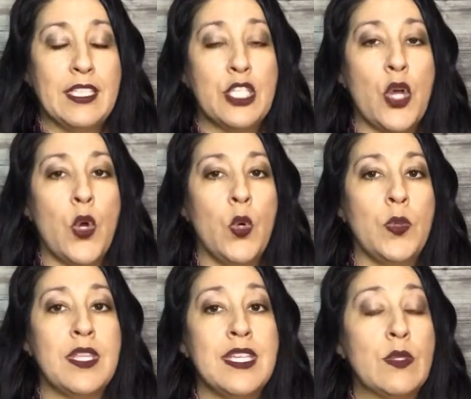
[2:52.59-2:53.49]

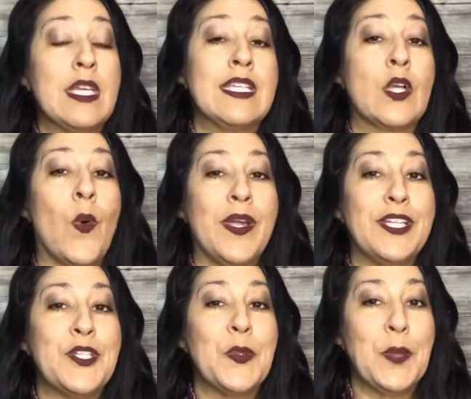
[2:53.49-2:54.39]
So this is
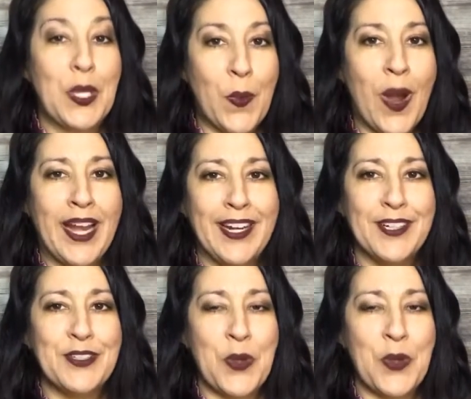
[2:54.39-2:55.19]
going to require